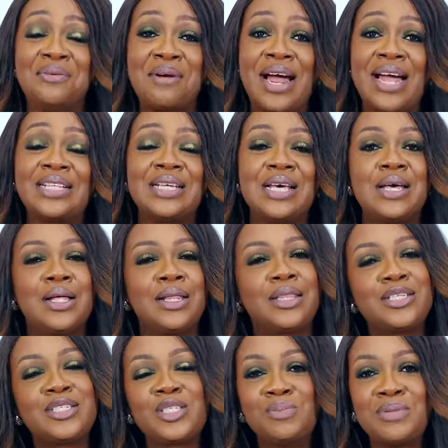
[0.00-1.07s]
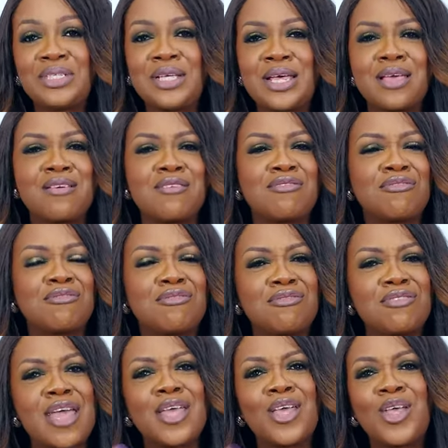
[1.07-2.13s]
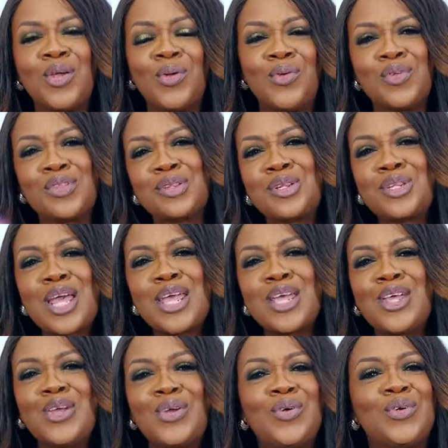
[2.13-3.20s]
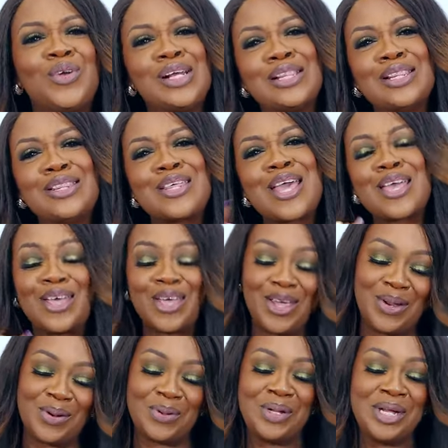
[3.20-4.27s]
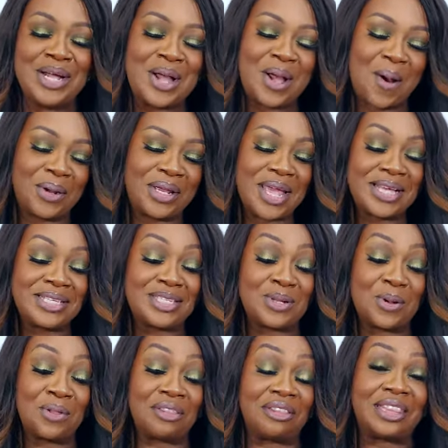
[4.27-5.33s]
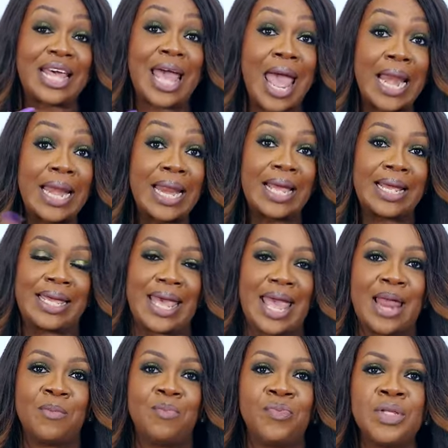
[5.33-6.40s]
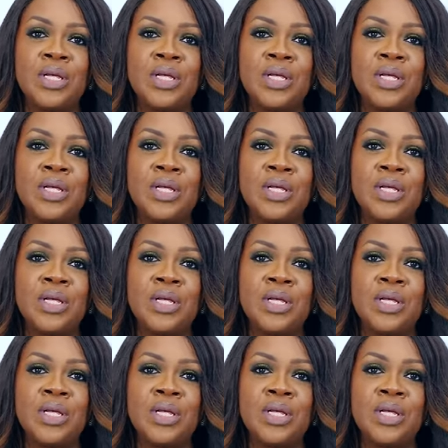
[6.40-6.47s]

right? This is me saying thank you, thank you, and thank you. Okay, so then again,